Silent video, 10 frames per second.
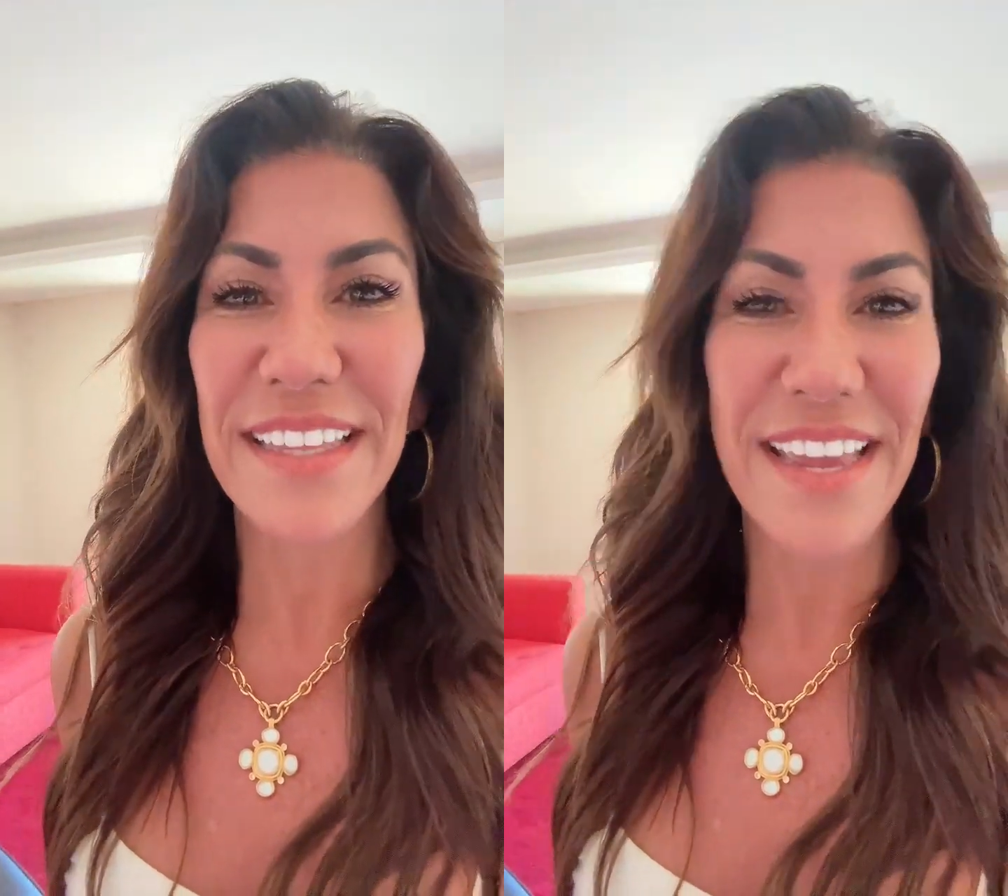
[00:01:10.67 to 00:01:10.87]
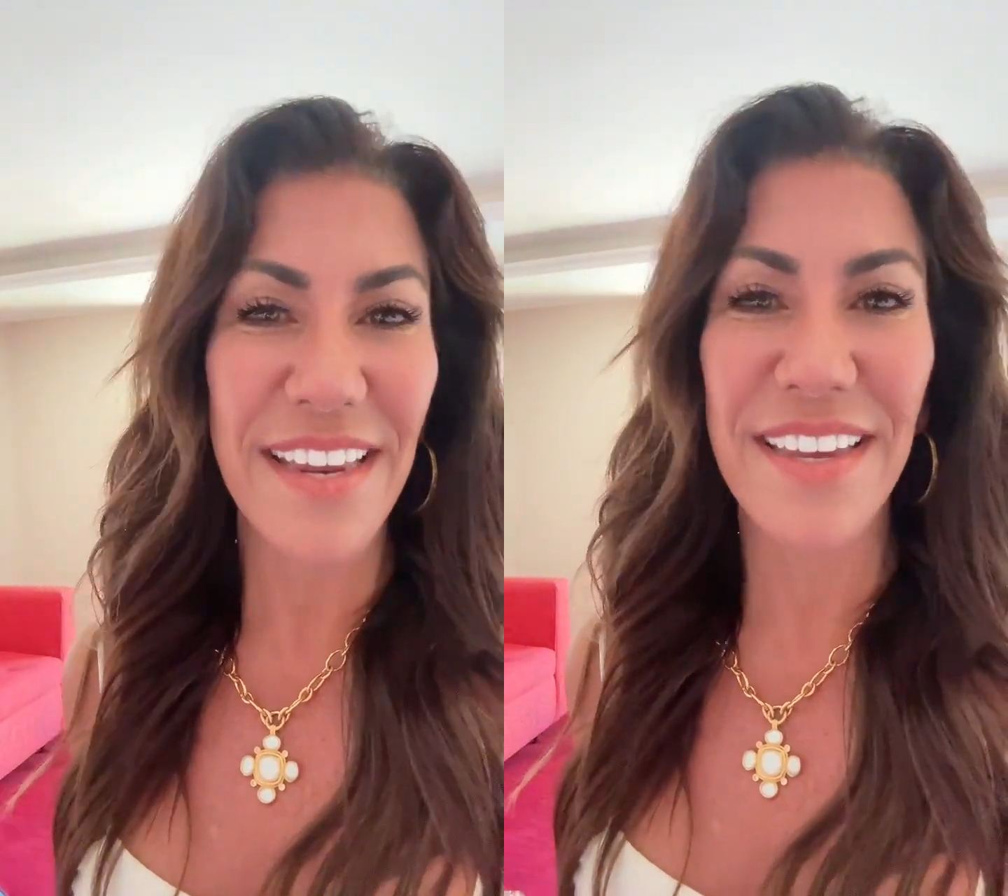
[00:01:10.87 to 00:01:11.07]

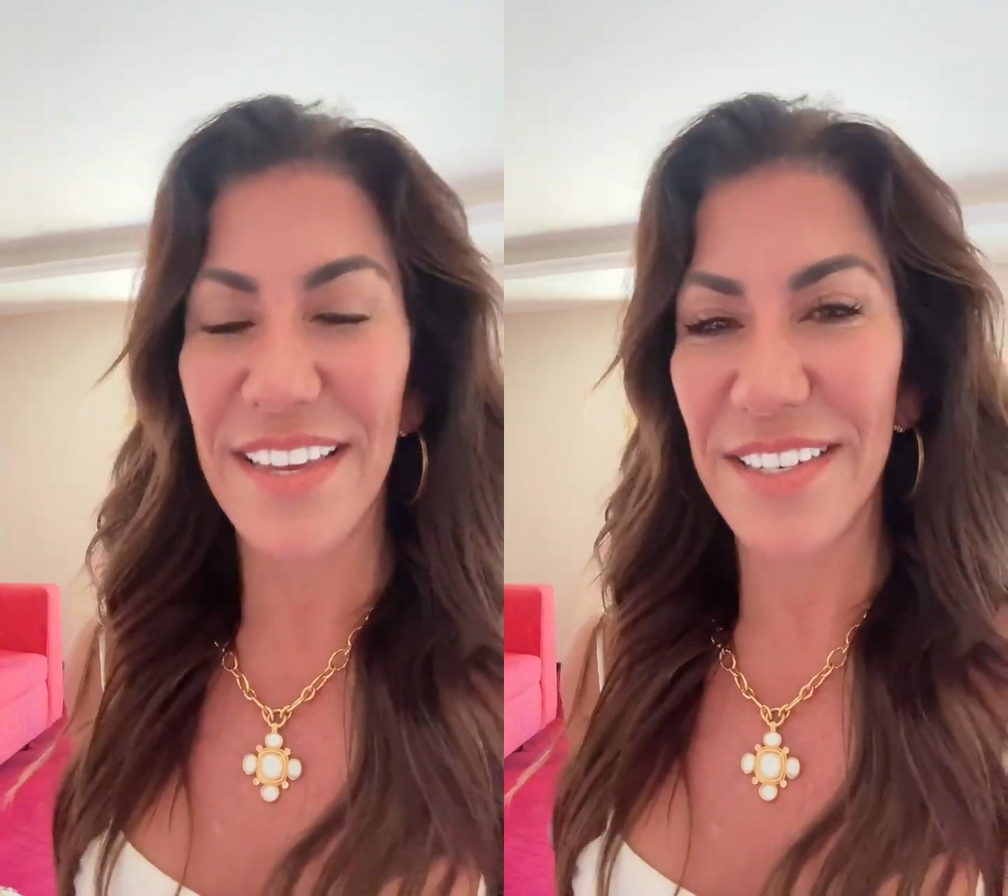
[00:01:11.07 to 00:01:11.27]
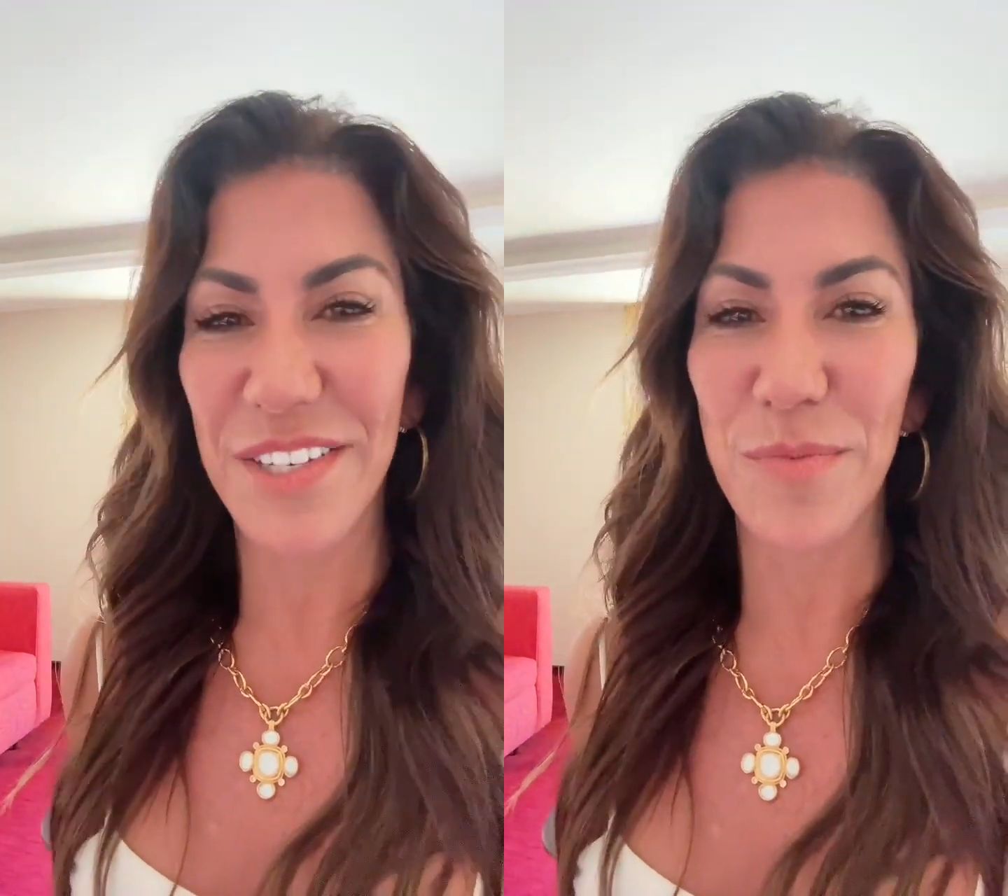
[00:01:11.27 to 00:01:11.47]
"Lean
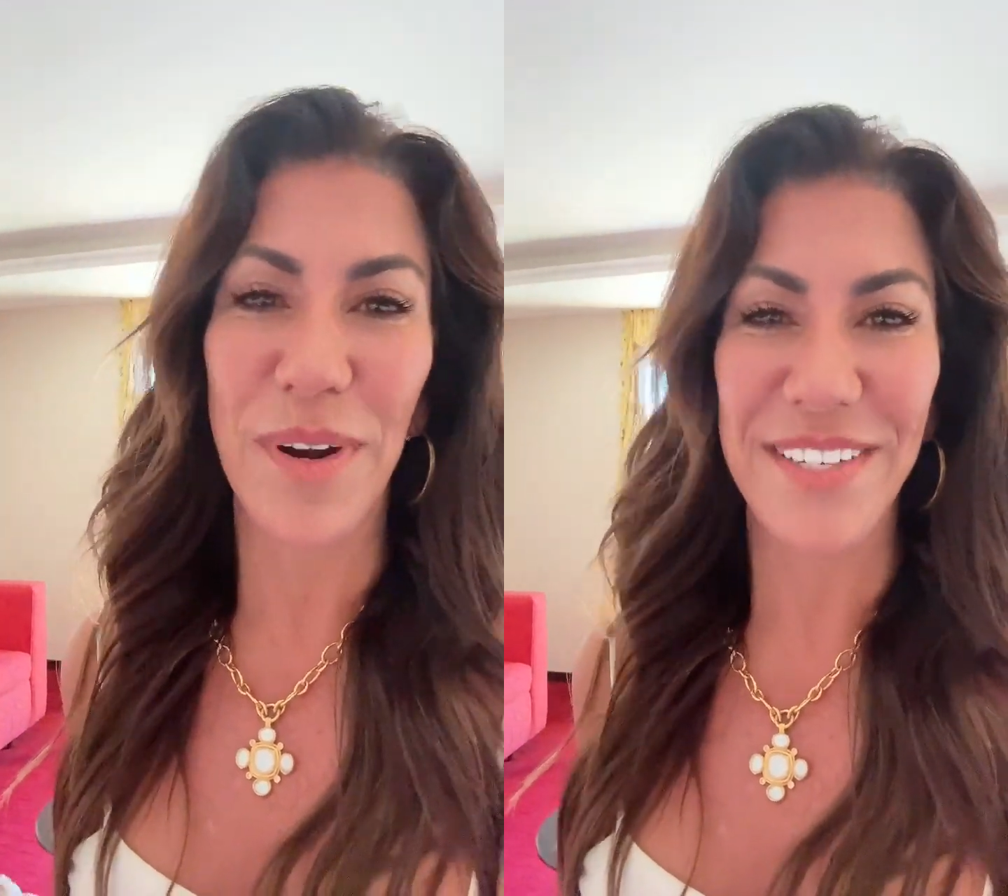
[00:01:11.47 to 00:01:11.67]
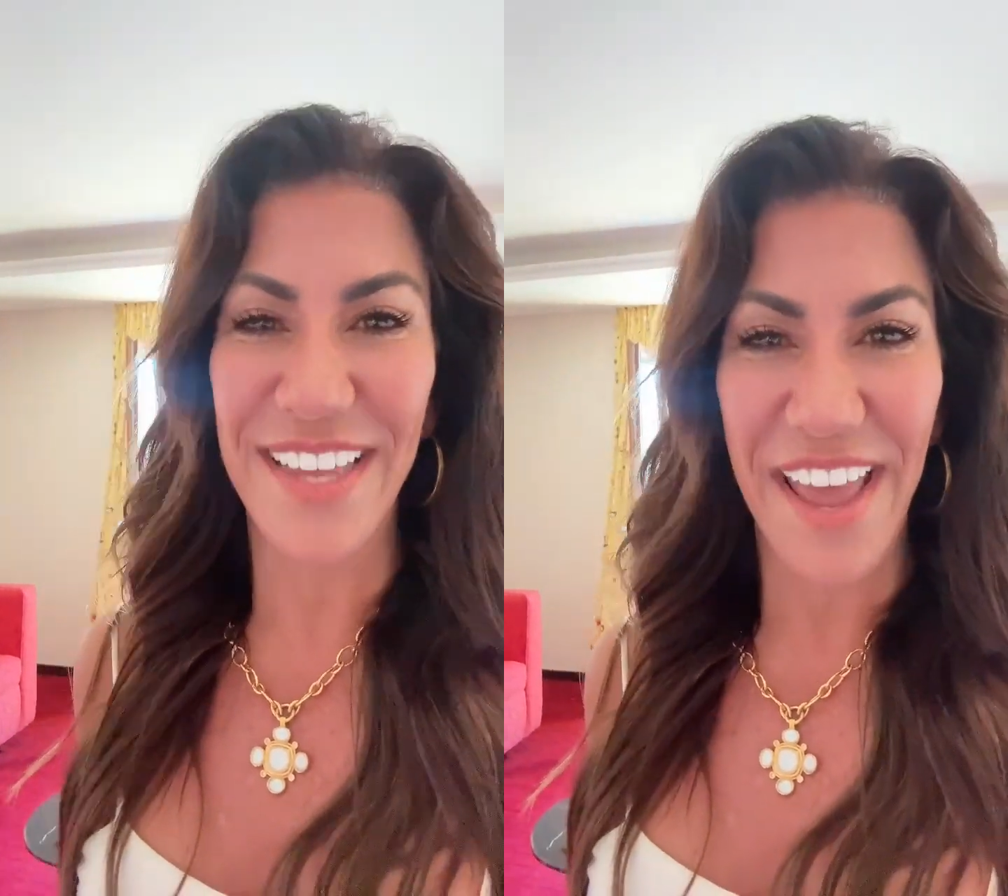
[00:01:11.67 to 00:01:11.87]
into
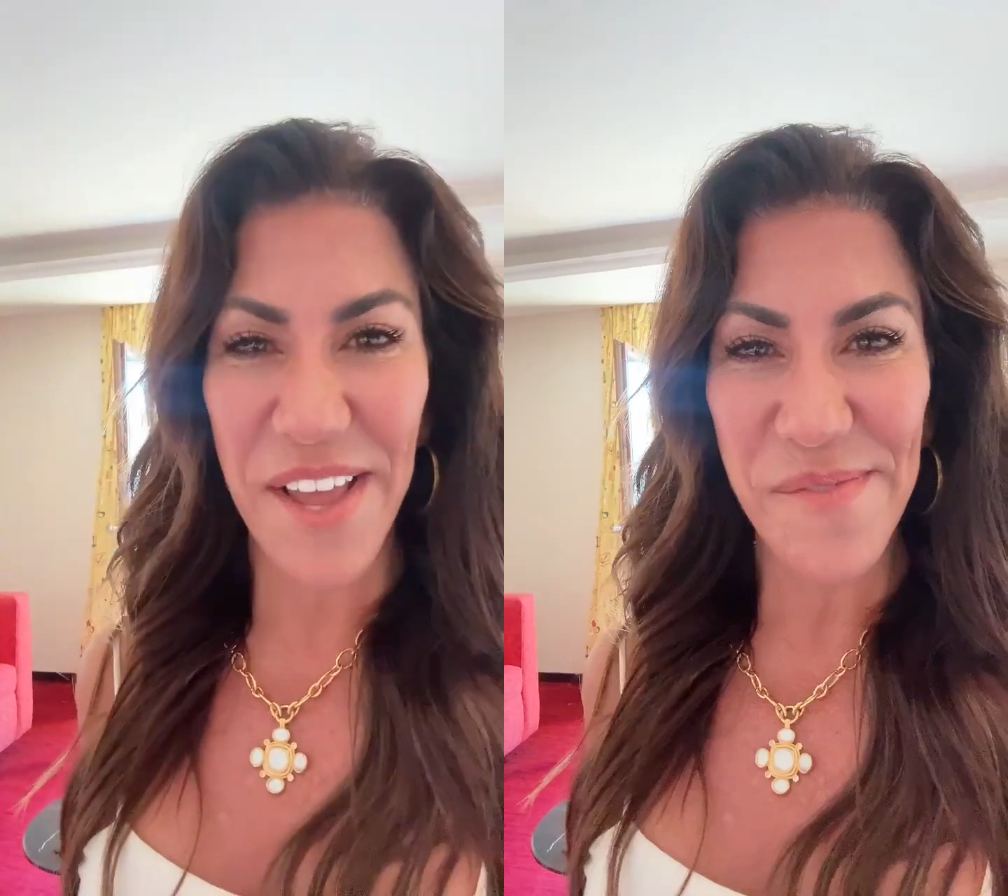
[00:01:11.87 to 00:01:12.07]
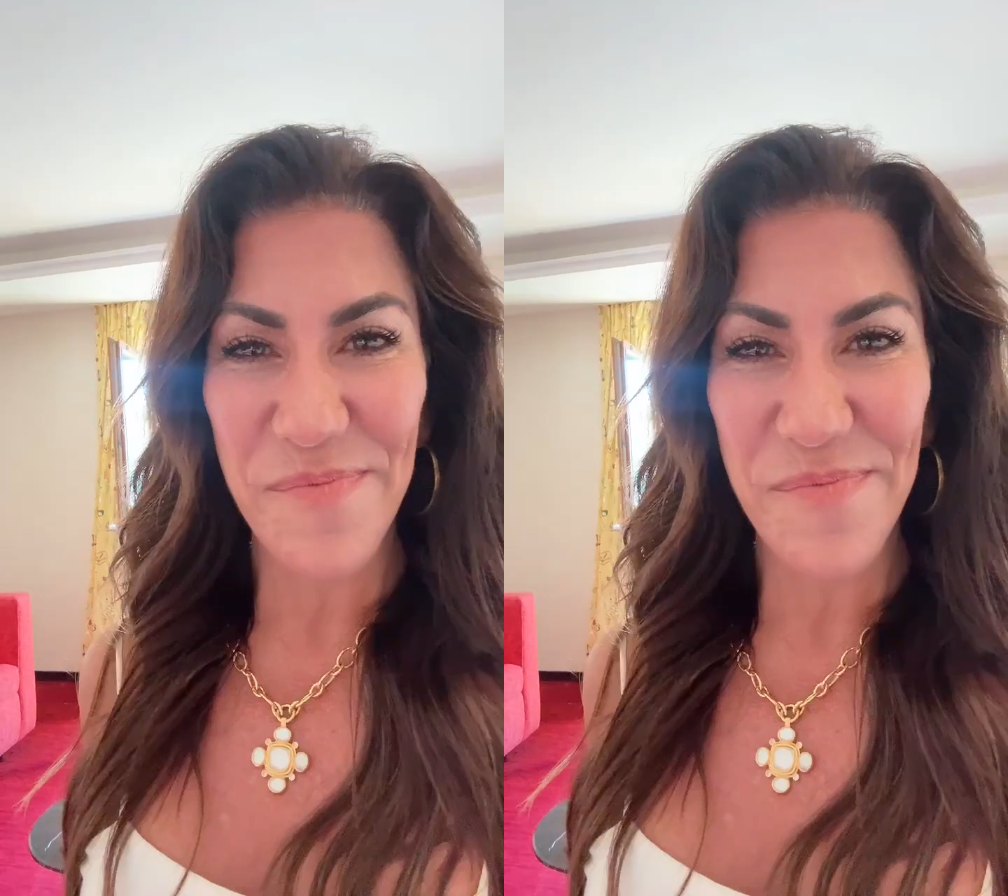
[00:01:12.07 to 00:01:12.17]
Marseille."